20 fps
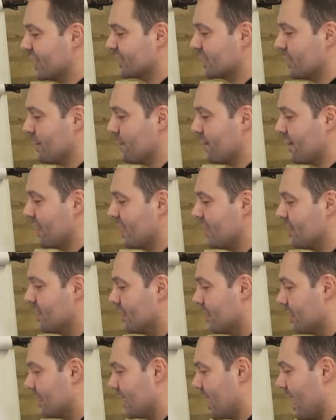SNP
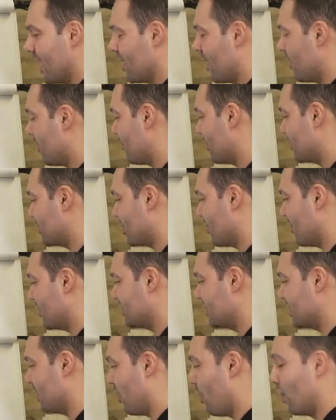get another
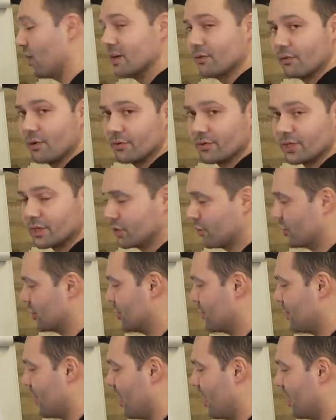majority at Holyrood, the
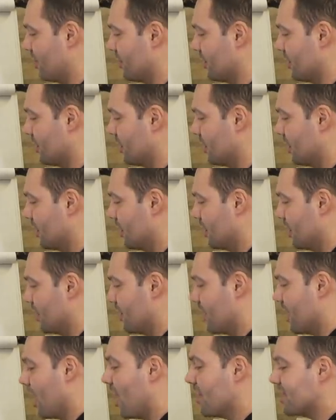Scottish Parliament,
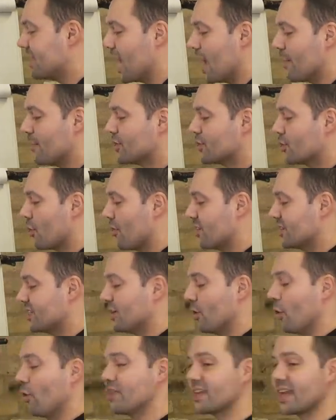they either get a
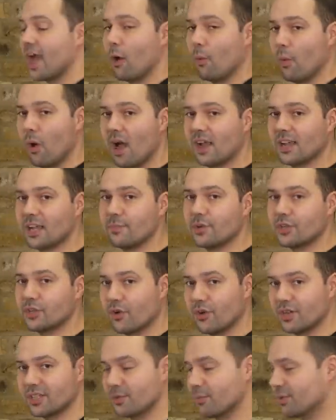majority or they get a working
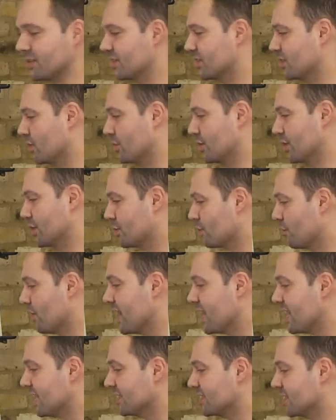majority with the Scottish
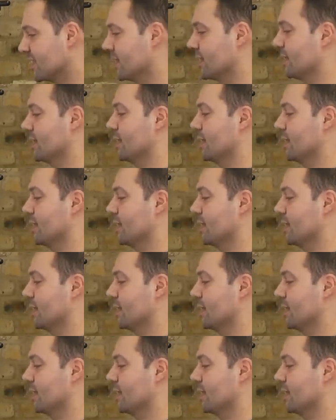Greens,